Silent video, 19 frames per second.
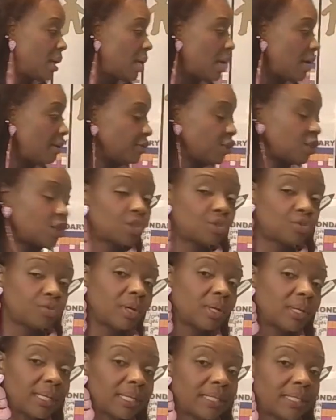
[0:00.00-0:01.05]
of
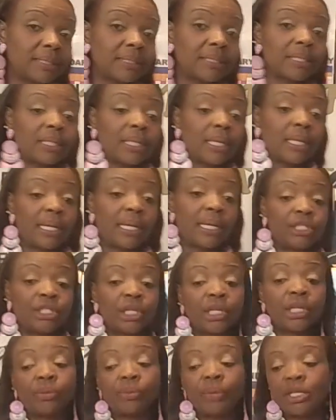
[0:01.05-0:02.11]
struggles and
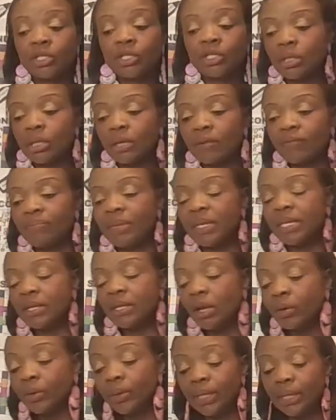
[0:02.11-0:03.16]
generation of
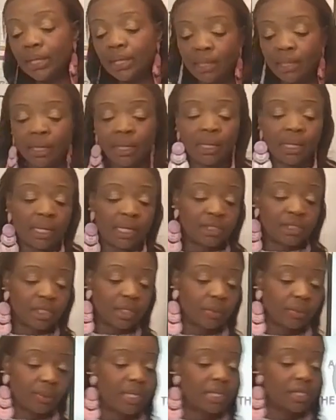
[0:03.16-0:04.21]
mediocrity and
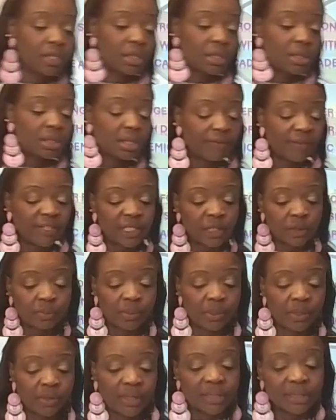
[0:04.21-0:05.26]
generations of
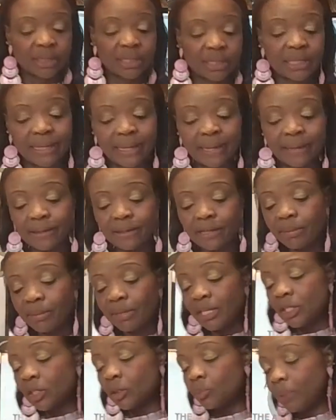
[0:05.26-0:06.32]
experiences,
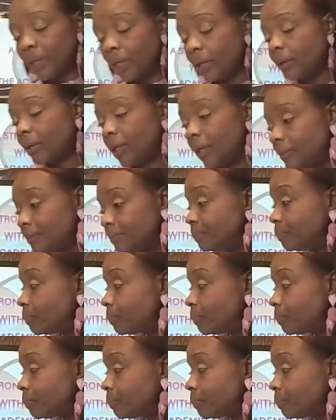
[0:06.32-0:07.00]
economic disparity,